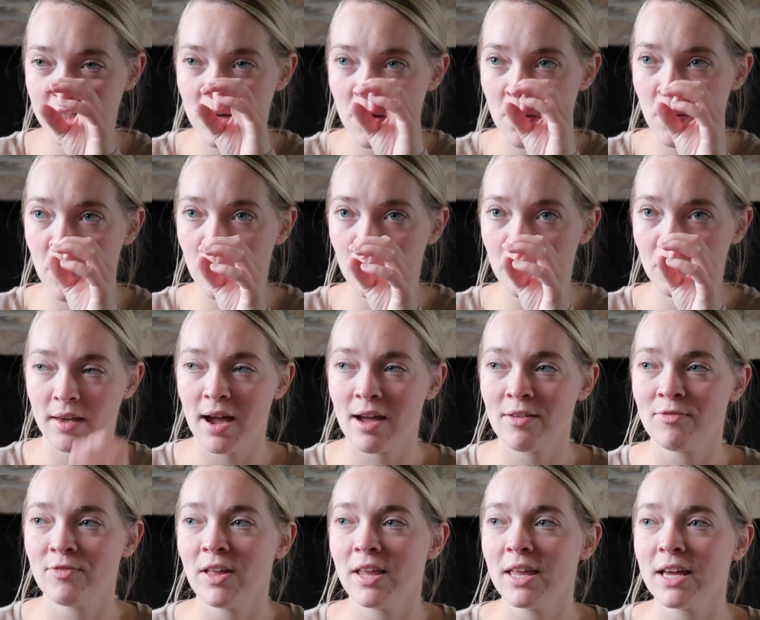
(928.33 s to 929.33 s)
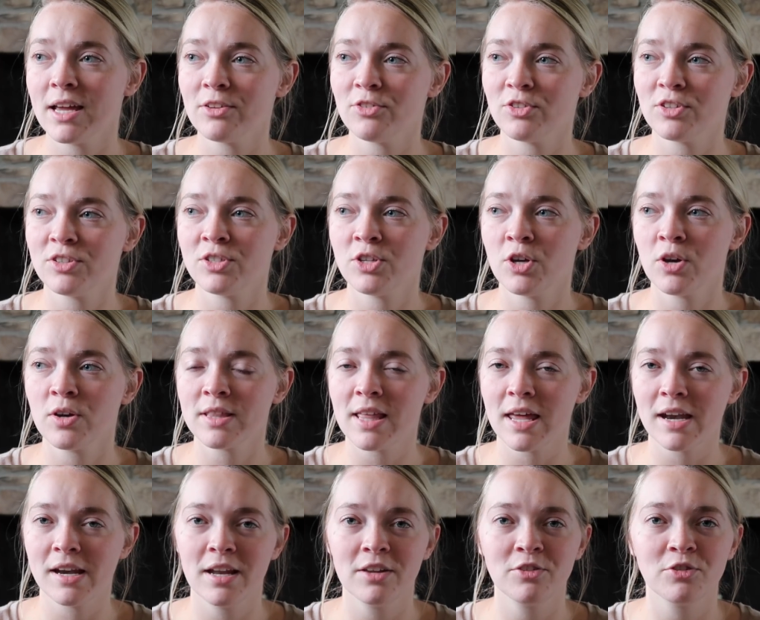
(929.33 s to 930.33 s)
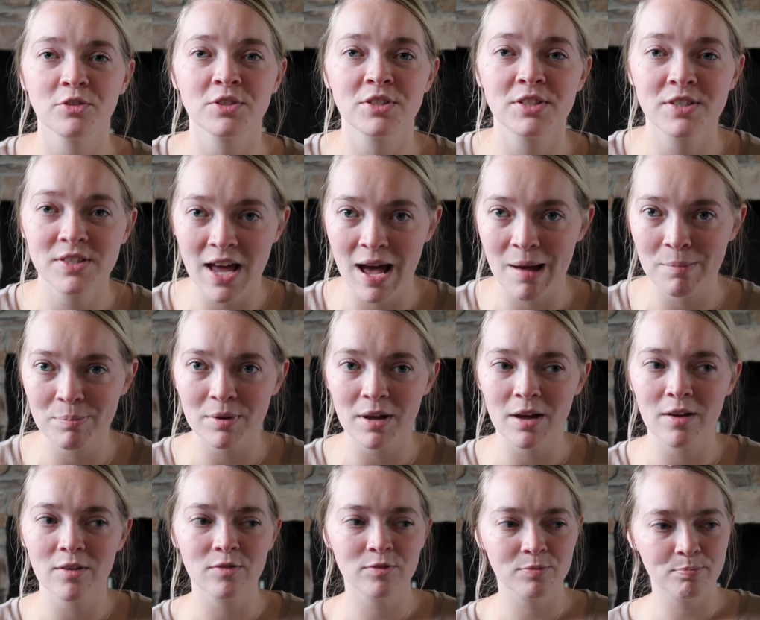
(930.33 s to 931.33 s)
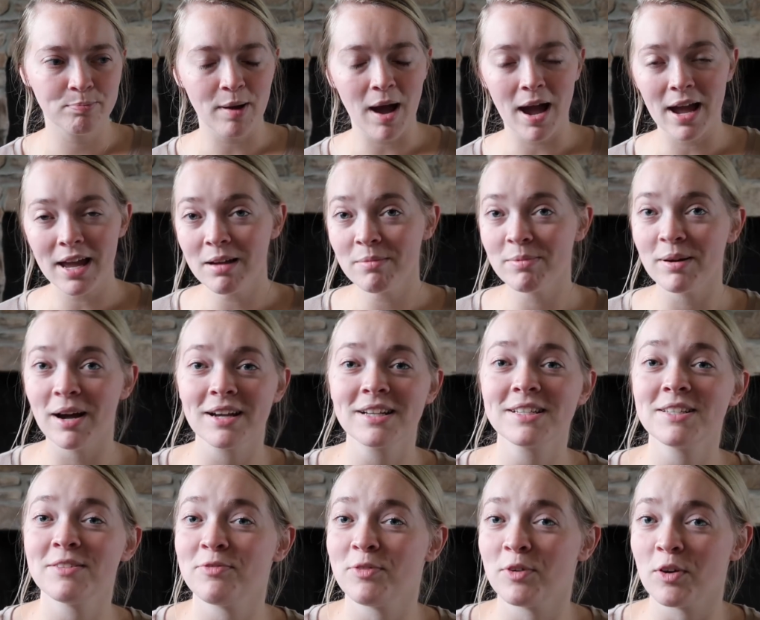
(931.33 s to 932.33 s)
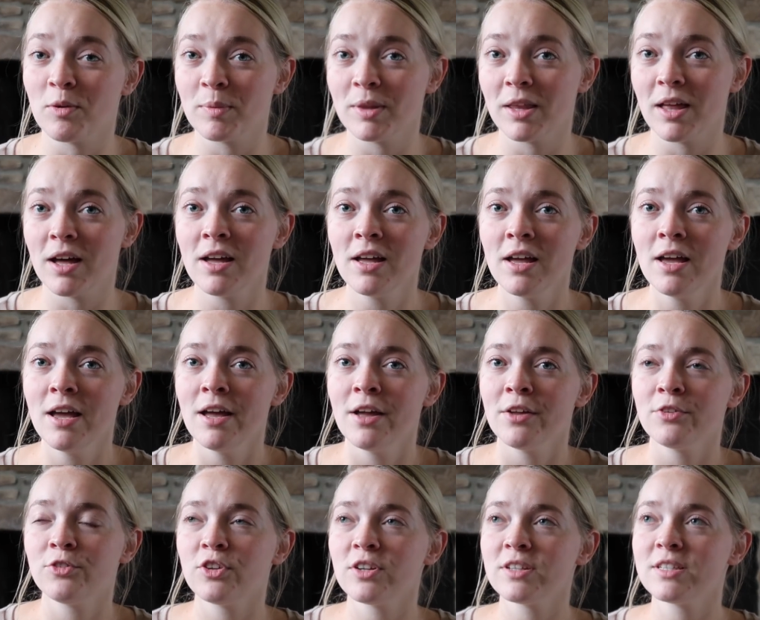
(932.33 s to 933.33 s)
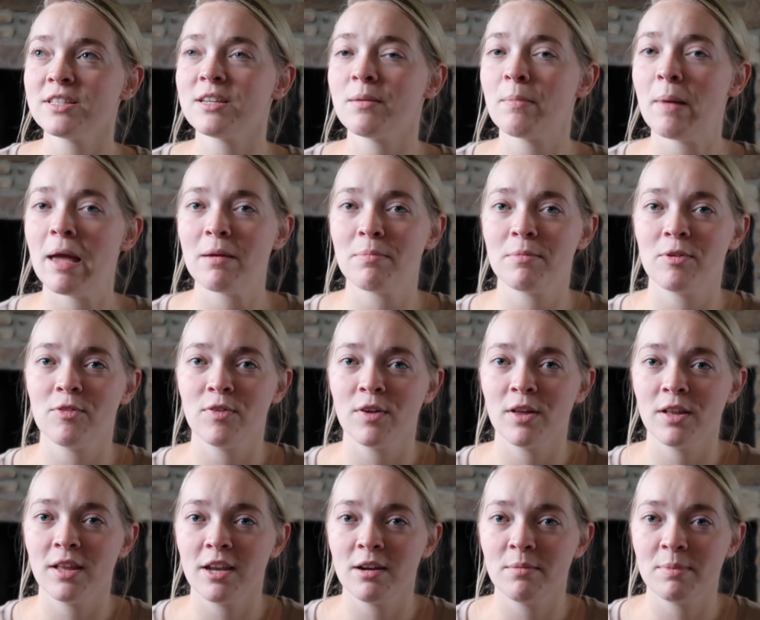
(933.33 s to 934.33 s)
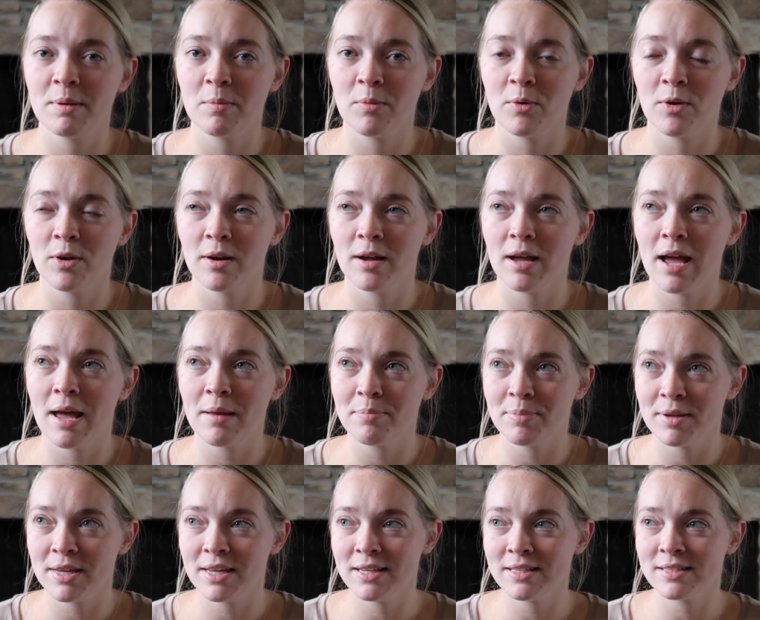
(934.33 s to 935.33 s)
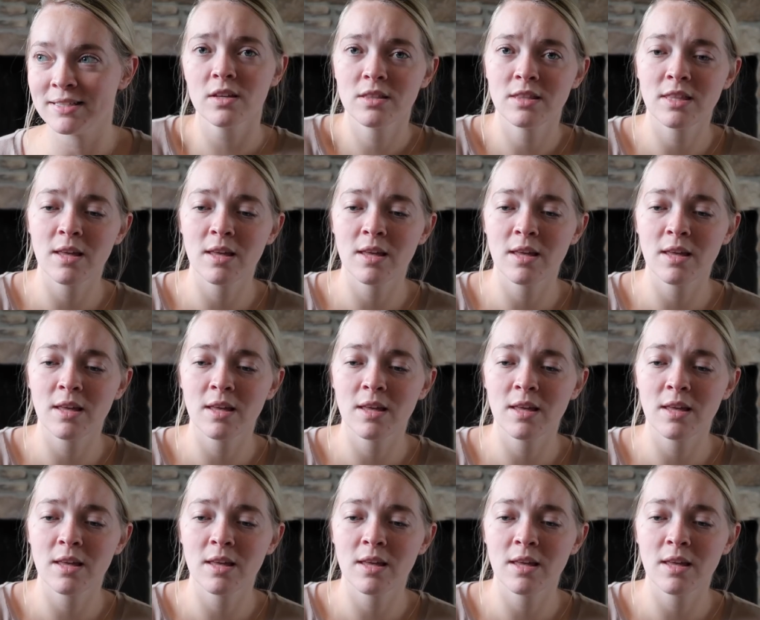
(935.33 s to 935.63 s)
So I felt like it just took that initial step of buying a box of formula just to make me feel a little bit more at peace.